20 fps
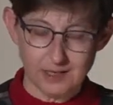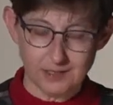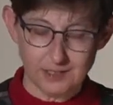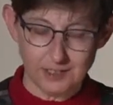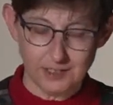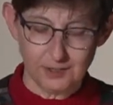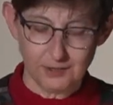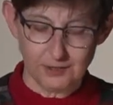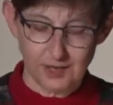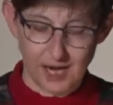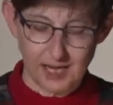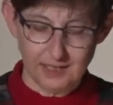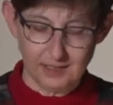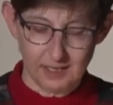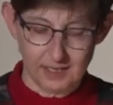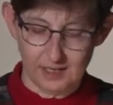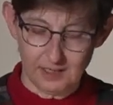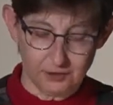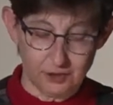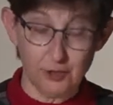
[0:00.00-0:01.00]
until
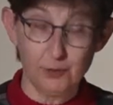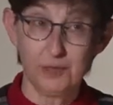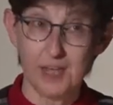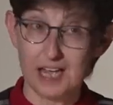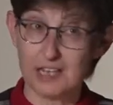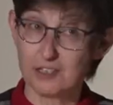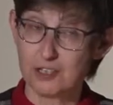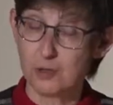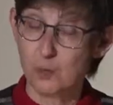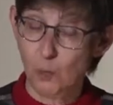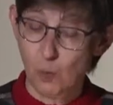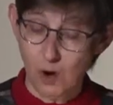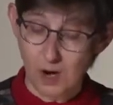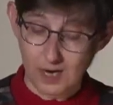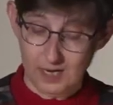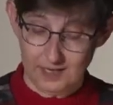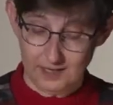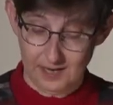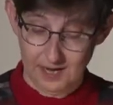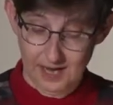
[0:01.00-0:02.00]
uh,
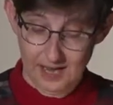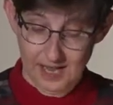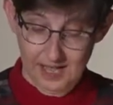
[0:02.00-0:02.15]
2001